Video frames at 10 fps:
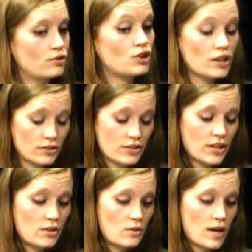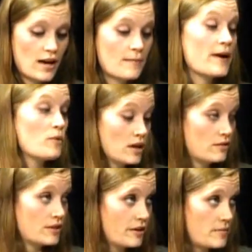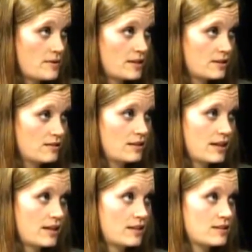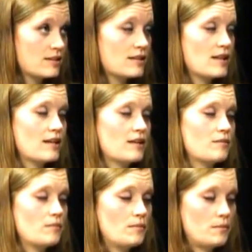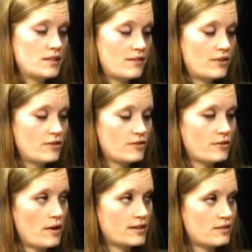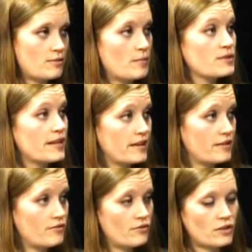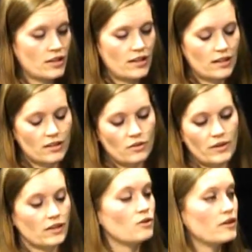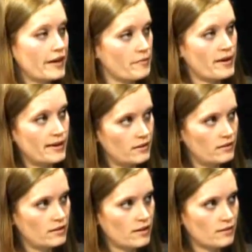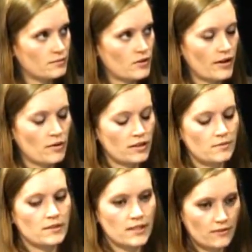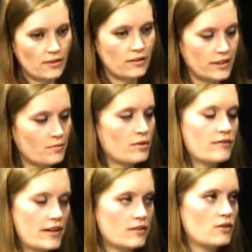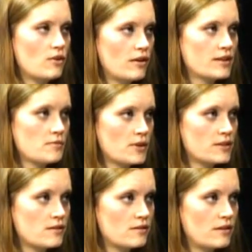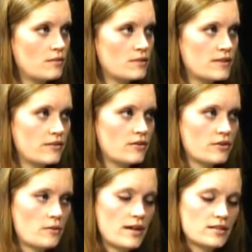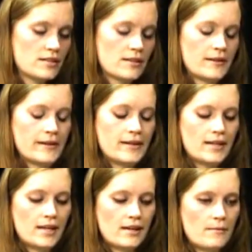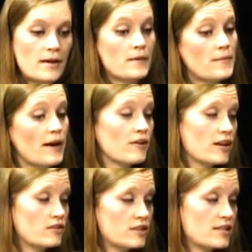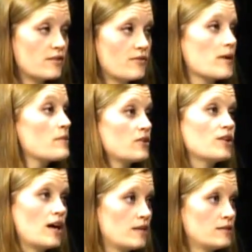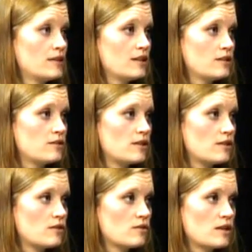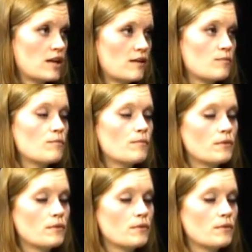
Sure. So um, I work for Greenpeace as oh. the Pacific Northwest representative for the Quit Coal campaign. Um, so I work specifically to prevent coal exports in the Pacific Northwest. Um, and my background is in environmental law. So um,